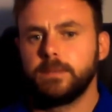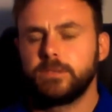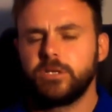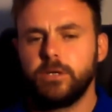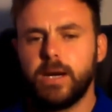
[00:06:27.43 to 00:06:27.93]

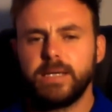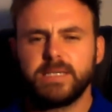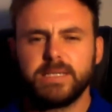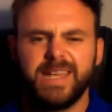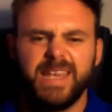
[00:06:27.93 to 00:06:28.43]
So I
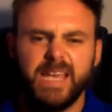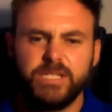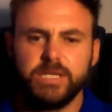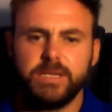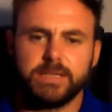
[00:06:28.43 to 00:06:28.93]
just like
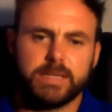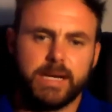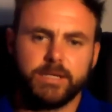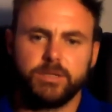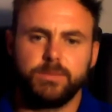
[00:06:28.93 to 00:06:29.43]
edgy things. I
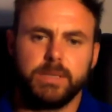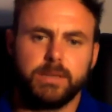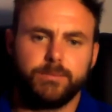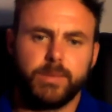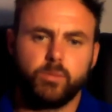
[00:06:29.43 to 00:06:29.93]
like to be
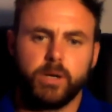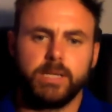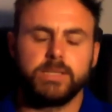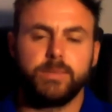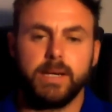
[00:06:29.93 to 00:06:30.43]
a bit more
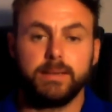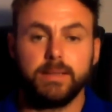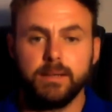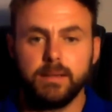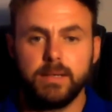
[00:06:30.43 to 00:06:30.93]
edgy, but at the
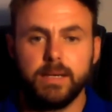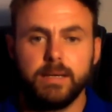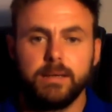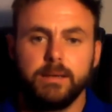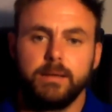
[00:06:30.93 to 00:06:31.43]
end of the day,